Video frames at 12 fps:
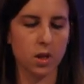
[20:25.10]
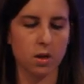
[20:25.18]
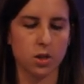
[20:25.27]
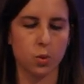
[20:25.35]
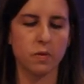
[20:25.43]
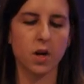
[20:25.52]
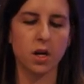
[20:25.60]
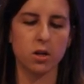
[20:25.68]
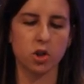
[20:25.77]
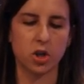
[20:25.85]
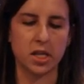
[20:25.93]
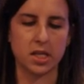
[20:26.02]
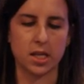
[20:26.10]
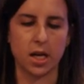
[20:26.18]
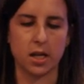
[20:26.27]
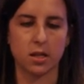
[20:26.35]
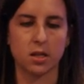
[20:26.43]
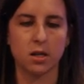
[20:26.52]
So we've got our train
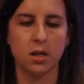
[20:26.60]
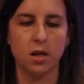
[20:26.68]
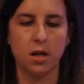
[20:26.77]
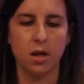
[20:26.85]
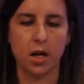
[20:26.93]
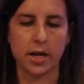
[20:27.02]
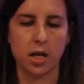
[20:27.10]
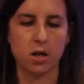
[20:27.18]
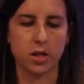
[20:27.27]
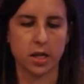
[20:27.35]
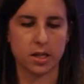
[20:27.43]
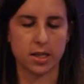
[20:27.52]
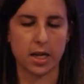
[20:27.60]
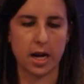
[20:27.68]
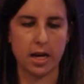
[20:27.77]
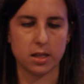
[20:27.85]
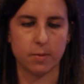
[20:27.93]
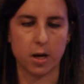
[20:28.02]
size. Again, our data set
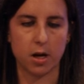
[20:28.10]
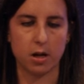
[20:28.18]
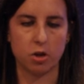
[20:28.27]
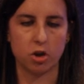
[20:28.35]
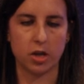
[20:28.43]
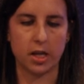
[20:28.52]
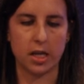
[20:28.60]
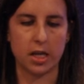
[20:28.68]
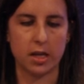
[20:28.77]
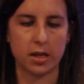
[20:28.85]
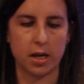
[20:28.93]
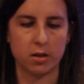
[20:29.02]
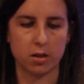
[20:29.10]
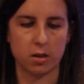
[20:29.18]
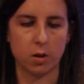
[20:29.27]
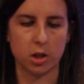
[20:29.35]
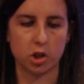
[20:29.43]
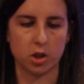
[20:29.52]
has about 188,000
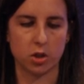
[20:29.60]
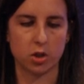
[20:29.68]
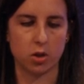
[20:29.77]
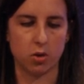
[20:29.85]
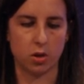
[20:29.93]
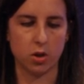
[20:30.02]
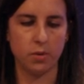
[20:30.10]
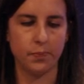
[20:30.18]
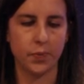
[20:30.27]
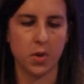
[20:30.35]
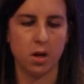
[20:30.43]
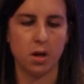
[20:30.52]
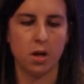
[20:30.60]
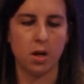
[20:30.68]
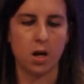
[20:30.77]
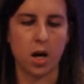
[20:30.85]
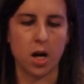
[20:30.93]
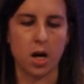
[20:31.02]
questions total.
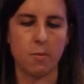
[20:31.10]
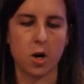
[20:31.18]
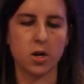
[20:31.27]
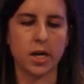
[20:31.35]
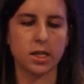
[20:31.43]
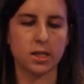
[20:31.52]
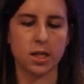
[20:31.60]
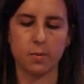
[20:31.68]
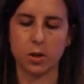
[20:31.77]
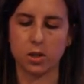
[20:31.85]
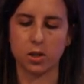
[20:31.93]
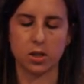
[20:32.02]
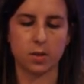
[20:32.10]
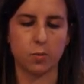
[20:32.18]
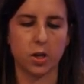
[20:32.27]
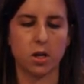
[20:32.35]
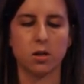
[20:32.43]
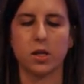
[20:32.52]
Our next step is to
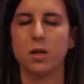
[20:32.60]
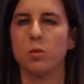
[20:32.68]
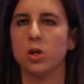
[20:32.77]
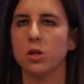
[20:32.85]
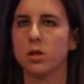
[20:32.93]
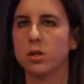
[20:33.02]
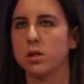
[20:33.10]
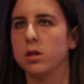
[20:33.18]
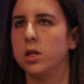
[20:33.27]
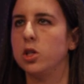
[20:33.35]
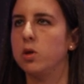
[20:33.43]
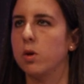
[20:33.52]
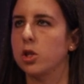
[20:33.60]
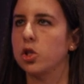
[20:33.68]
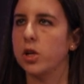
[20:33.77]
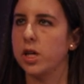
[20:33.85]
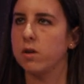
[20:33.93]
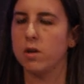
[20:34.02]
split our labels into our
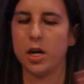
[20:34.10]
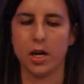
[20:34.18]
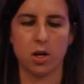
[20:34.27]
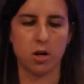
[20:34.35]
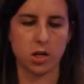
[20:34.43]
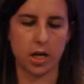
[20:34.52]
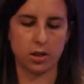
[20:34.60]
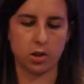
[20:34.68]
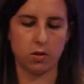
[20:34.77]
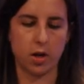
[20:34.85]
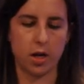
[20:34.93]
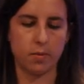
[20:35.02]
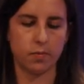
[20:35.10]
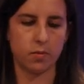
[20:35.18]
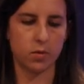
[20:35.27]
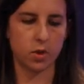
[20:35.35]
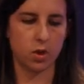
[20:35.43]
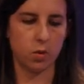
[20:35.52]
train array and our test array.
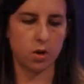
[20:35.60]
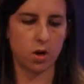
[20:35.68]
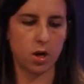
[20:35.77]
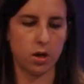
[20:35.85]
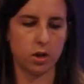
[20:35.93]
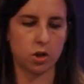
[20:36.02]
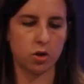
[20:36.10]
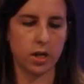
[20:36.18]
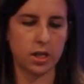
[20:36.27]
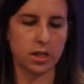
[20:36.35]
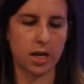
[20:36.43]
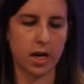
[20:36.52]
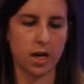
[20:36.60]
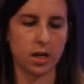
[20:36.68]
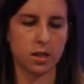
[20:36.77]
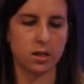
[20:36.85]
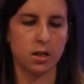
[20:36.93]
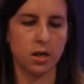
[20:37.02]
So we'll call it train
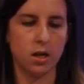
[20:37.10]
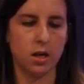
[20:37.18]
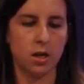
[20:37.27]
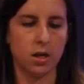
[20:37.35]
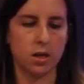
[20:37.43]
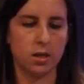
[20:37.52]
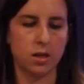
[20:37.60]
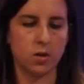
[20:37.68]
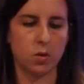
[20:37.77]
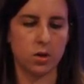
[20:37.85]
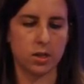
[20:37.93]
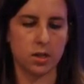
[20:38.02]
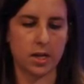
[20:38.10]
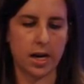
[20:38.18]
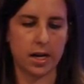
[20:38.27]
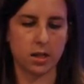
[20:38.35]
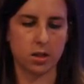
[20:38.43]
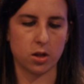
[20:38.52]
tags is equal to
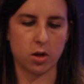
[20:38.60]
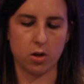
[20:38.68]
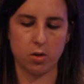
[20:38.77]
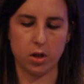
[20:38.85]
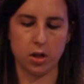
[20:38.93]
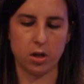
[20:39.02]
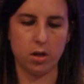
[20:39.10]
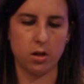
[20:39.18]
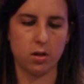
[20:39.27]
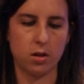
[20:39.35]
tags encoded